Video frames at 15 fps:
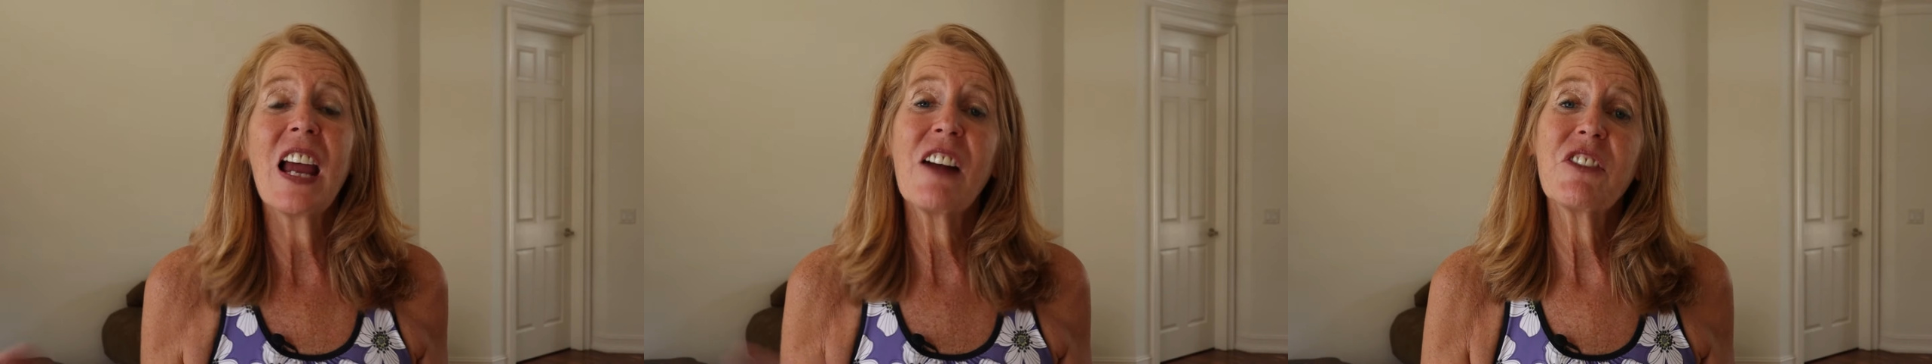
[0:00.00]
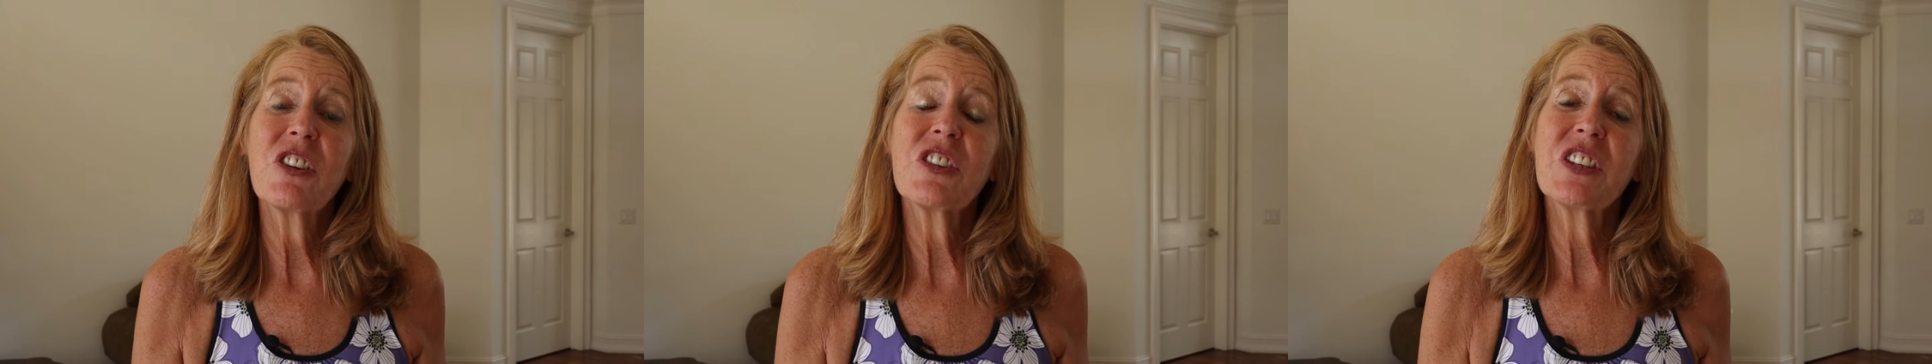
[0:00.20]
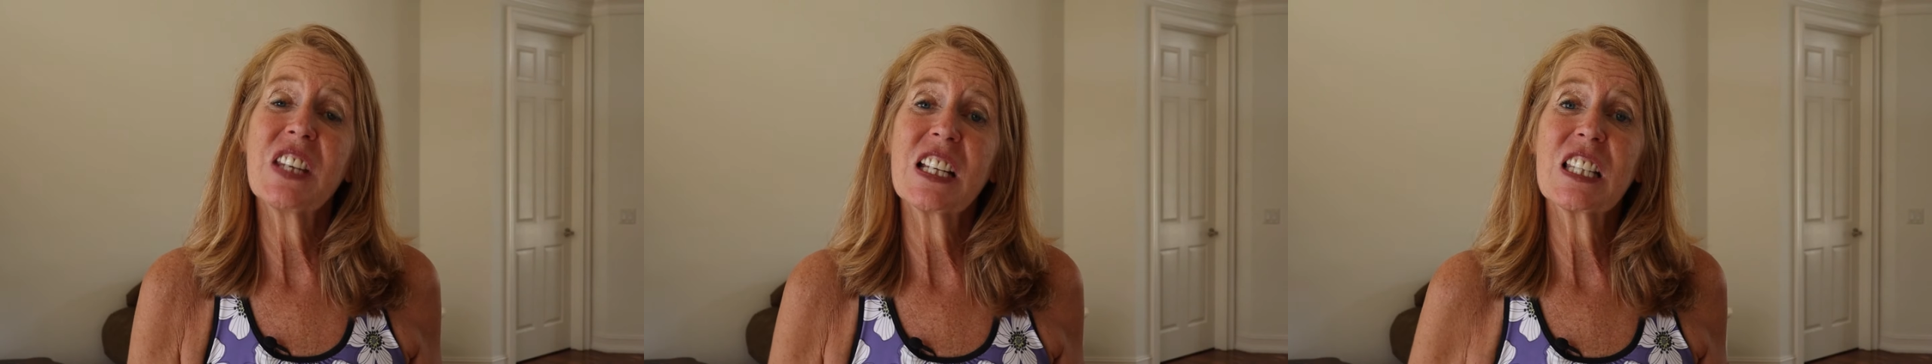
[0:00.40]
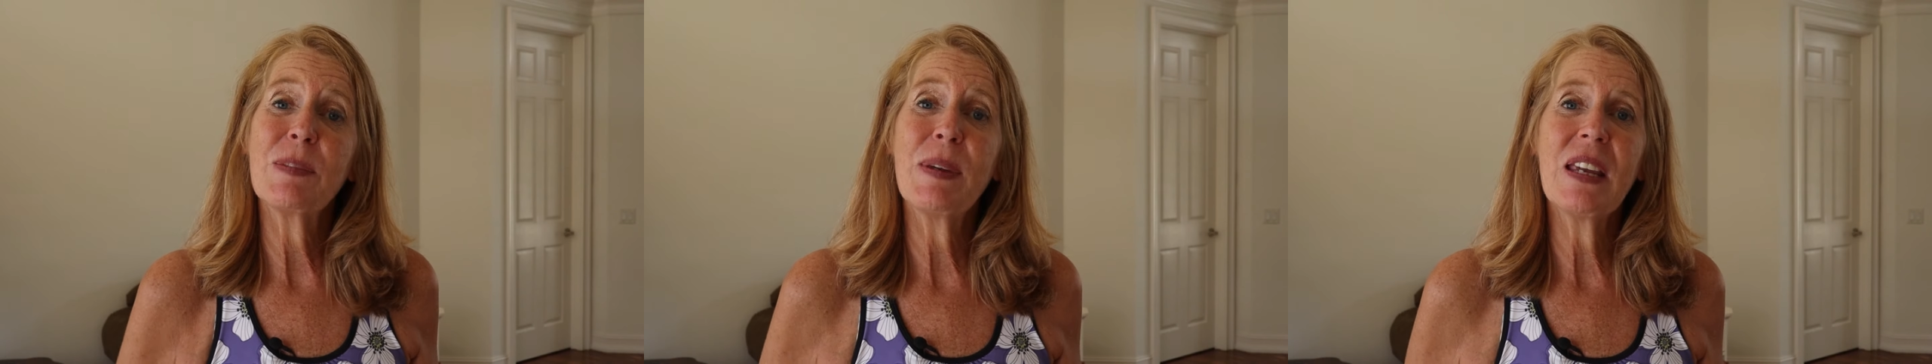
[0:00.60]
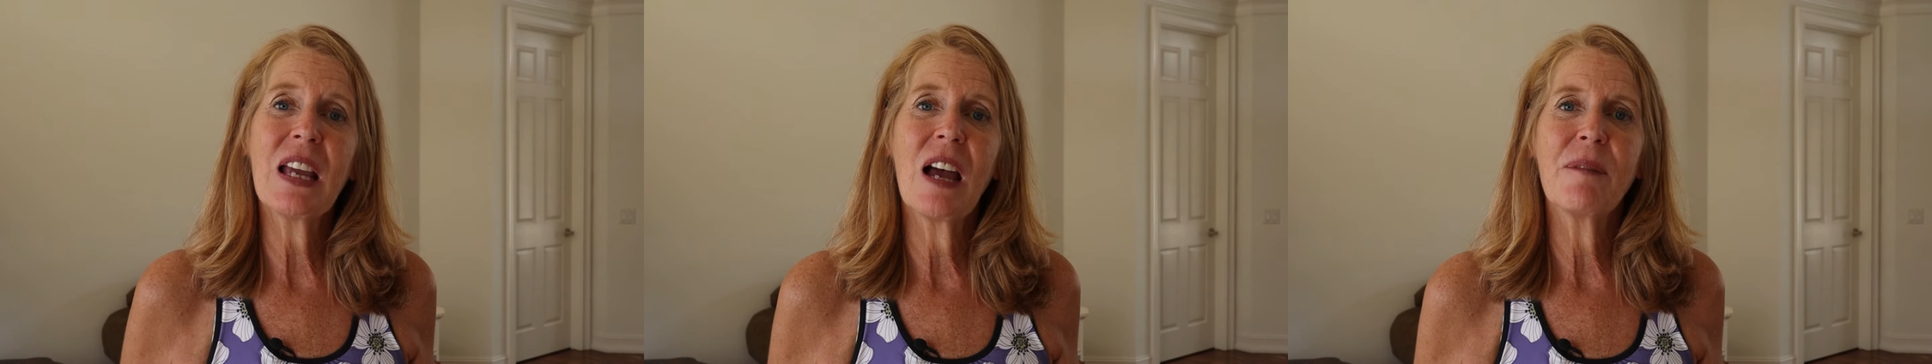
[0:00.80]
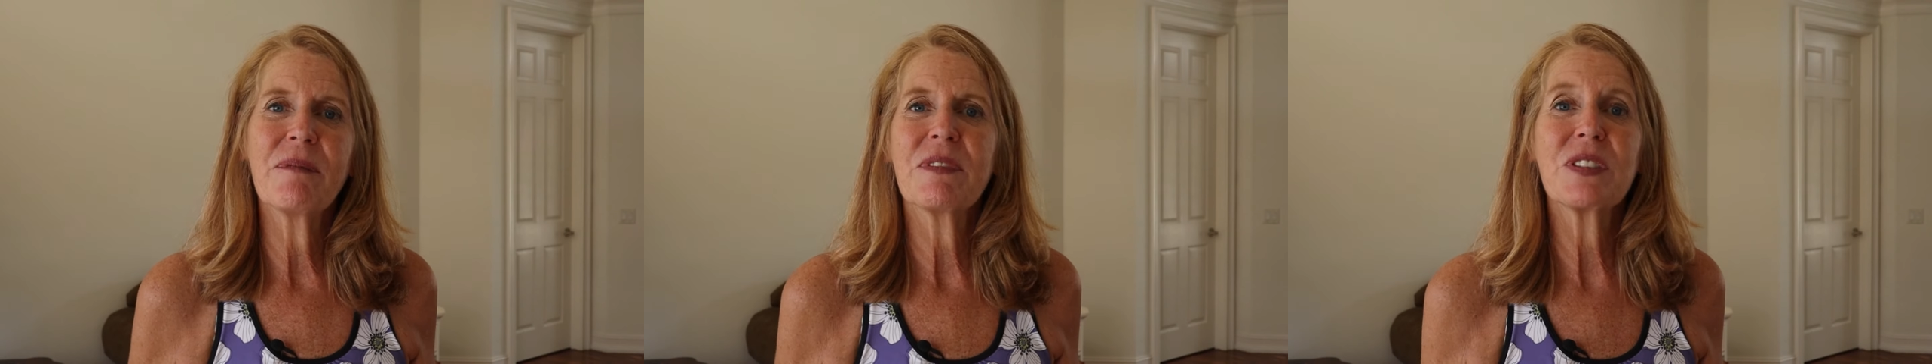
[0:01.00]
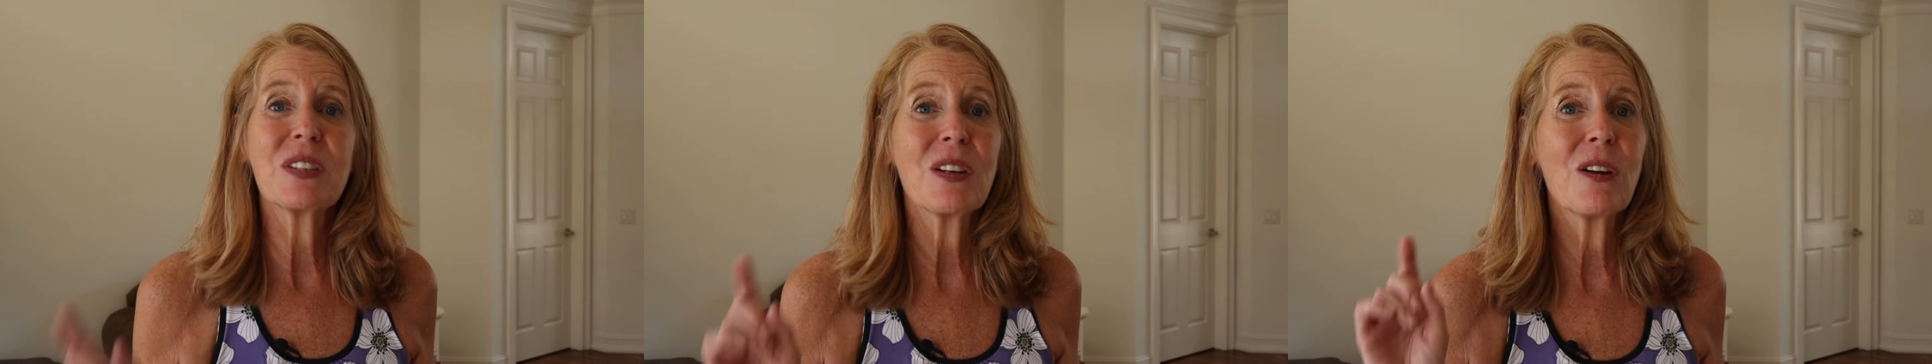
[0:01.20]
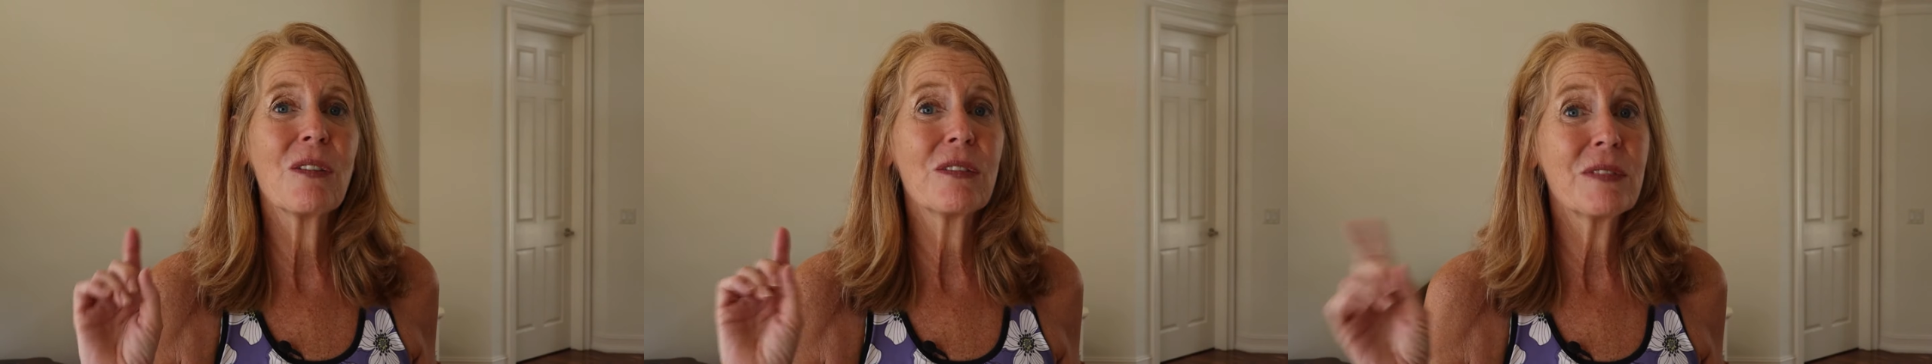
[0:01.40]
after six p m
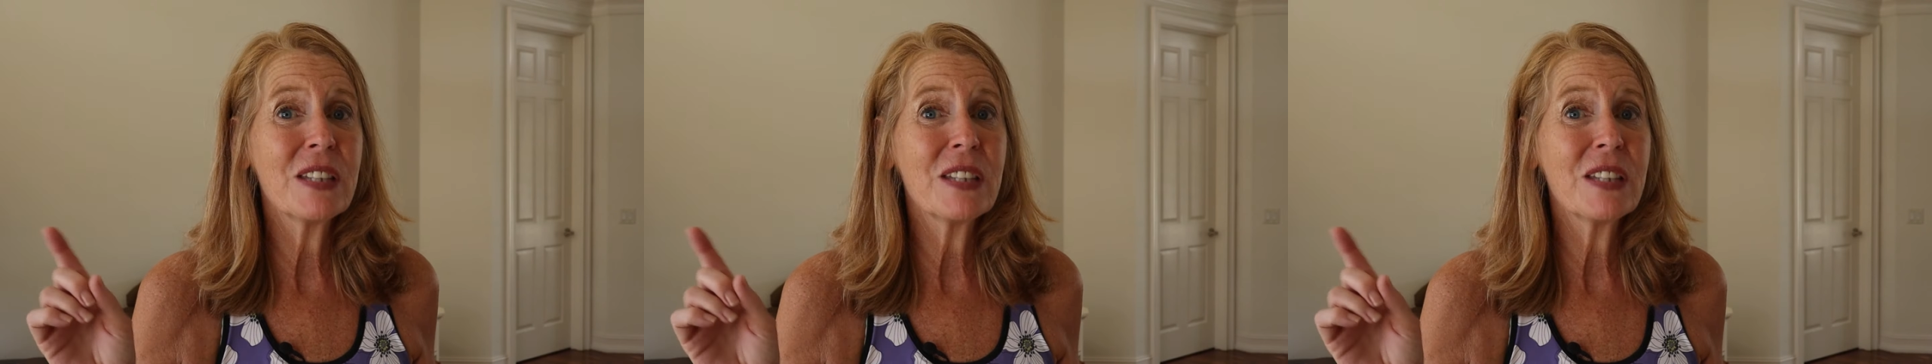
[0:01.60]
So